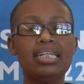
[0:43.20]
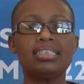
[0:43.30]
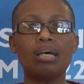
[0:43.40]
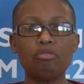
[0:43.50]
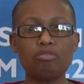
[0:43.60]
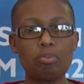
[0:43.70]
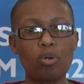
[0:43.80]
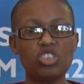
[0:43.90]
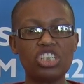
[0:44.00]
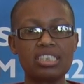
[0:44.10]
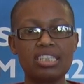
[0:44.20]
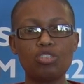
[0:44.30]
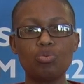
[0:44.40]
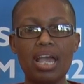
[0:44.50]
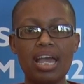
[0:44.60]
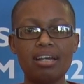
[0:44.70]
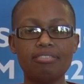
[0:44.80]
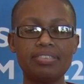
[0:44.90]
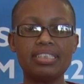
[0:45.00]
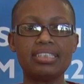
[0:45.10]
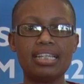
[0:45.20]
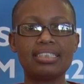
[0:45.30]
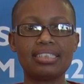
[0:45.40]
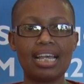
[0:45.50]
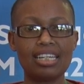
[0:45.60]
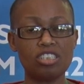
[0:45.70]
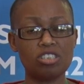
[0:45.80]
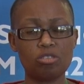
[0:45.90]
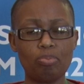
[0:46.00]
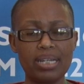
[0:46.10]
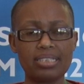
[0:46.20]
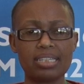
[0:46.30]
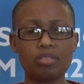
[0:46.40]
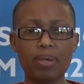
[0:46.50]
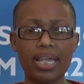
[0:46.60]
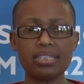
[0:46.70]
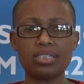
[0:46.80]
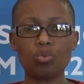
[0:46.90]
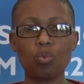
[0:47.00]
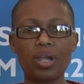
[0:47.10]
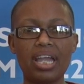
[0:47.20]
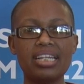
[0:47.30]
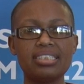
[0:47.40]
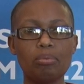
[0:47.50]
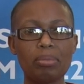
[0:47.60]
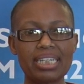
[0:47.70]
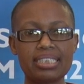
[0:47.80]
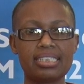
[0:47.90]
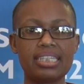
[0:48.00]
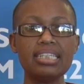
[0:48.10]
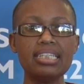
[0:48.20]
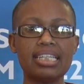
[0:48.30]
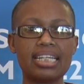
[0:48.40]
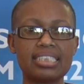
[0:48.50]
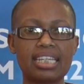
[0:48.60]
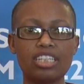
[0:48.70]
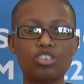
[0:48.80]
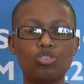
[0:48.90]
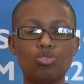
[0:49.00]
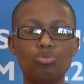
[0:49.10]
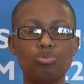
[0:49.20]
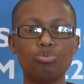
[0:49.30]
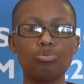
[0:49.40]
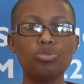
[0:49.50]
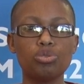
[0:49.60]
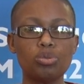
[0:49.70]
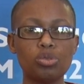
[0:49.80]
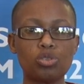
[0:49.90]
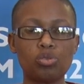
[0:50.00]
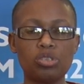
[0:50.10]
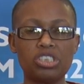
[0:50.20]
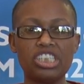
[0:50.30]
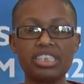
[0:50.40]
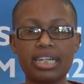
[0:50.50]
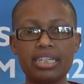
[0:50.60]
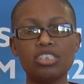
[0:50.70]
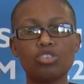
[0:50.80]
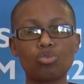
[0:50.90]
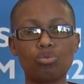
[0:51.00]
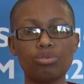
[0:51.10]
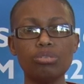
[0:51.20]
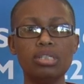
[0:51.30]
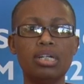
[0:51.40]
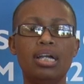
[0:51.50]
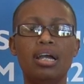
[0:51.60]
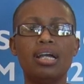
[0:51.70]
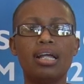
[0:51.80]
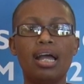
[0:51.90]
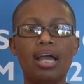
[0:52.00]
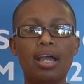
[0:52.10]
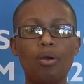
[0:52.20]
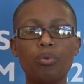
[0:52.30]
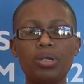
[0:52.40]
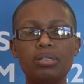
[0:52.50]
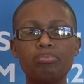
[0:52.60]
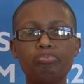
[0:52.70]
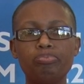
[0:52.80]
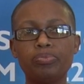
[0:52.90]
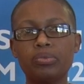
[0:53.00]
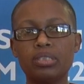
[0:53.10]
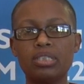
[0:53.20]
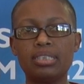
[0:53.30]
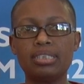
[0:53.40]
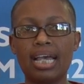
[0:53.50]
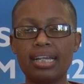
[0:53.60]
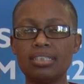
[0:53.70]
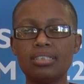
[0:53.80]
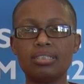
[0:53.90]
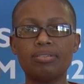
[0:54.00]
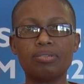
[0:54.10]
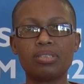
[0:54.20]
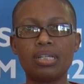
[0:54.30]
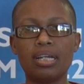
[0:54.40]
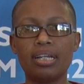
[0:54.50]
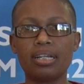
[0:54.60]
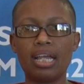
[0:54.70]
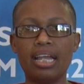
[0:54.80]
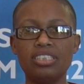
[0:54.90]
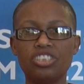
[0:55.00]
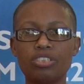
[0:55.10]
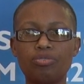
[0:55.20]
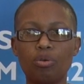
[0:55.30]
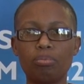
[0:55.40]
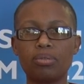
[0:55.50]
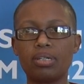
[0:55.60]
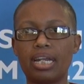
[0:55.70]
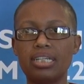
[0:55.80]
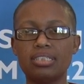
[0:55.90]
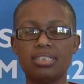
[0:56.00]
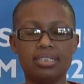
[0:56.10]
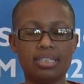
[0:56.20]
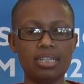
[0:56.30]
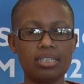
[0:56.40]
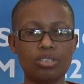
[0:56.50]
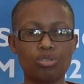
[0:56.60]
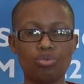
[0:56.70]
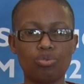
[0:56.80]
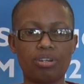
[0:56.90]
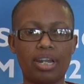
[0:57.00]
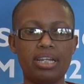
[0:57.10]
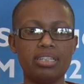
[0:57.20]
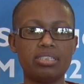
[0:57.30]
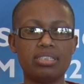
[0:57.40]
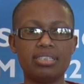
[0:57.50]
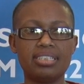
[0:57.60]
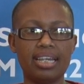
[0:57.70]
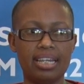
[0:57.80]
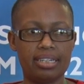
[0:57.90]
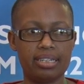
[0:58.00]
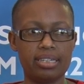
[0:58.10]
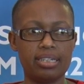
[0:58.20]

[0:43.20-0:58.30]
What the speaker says: Some of the projects that we have is at Science Spaza Space, where it's a magazine that gets to children in school. We target ages from grade 6 to grade 10.